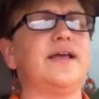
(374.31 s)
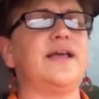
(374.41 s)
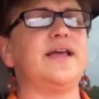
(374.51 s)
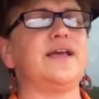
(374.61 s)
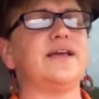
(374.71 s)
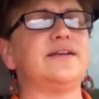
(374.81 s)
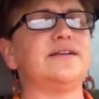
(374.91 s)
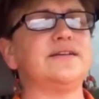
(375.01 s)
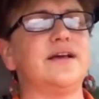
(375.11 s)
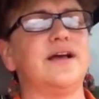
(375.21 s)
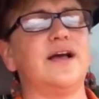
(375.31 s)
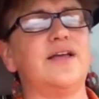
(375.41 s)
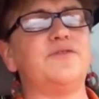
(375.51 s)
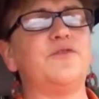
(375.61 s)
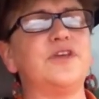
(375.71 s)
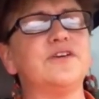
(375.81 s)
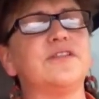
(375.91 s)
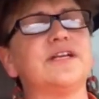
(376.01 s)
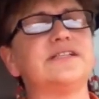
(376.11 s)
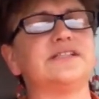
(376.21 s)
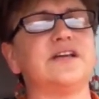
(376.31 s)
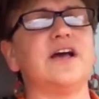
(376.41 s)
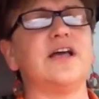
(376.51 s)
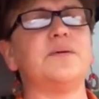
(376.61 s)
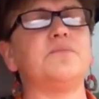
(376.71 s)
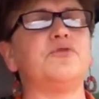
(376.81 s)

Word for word: And I feel that it's time